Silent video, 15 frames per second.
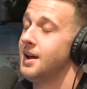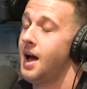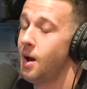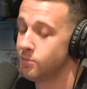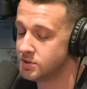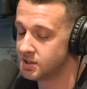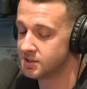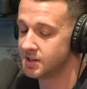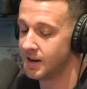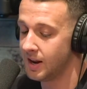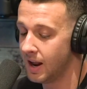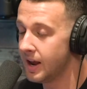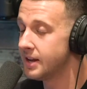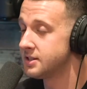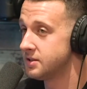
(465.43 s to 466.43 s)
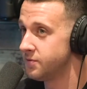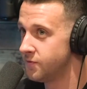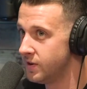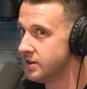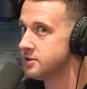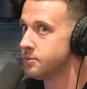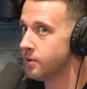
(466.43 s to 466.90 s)
I'm just saying. It's
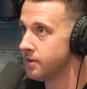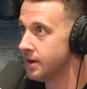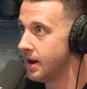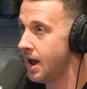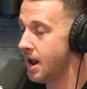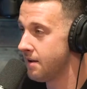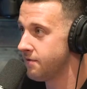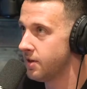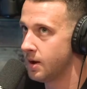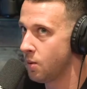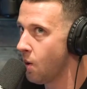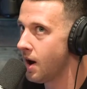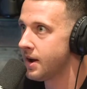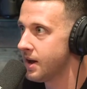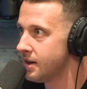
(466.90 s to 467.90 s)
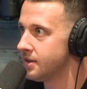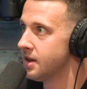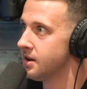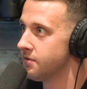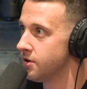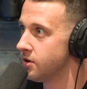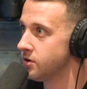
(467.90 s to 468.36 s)
feasible that N F L. Like, why can't the
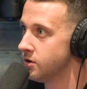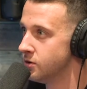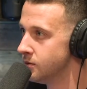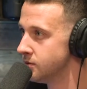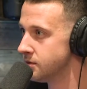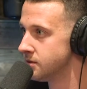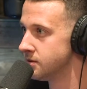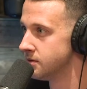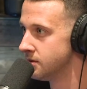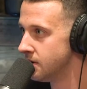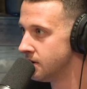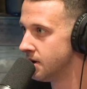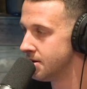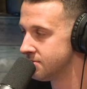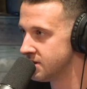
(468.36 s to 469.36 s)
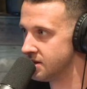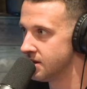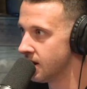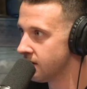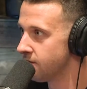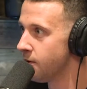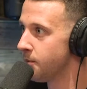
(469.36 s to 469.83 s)
N F L use
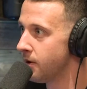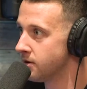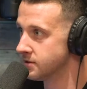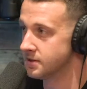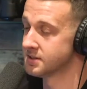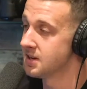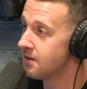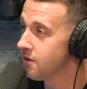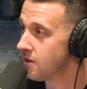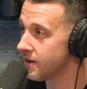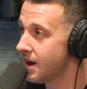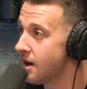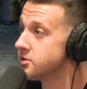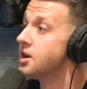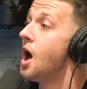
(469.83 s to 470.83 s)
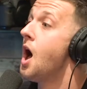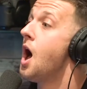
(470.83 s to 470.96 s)
synthetic footballs and because save all the cows?